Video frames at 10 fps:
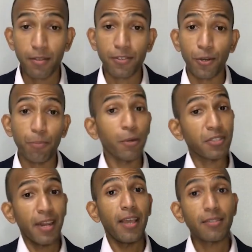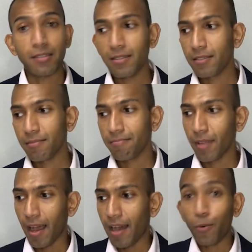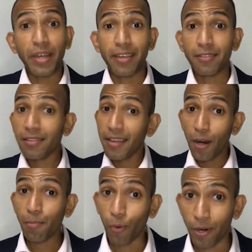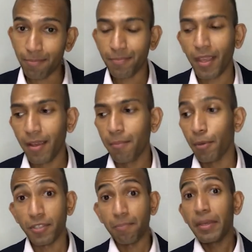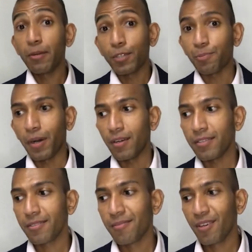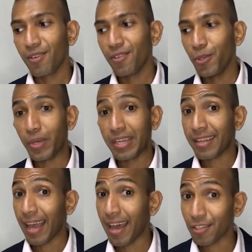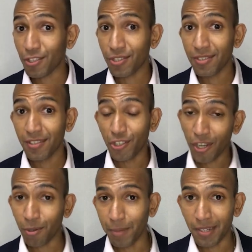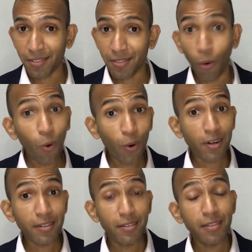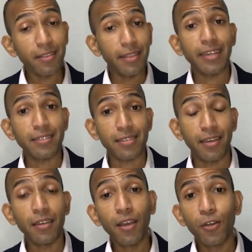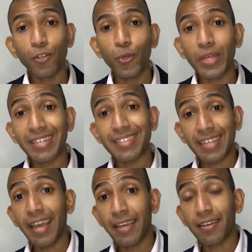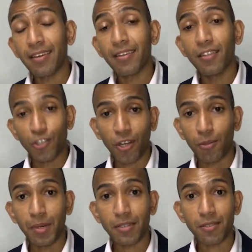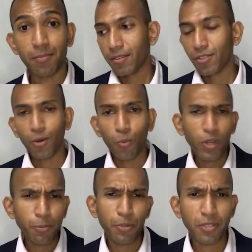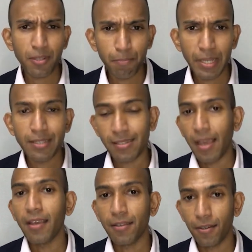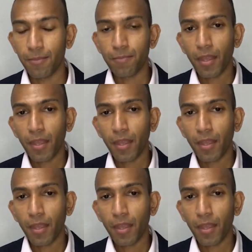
So person A says, how do I get to the airport? Person B responds, you can catch the shuttle bus. Or they can say, you can take the shuttle bus. So what's person B saying here?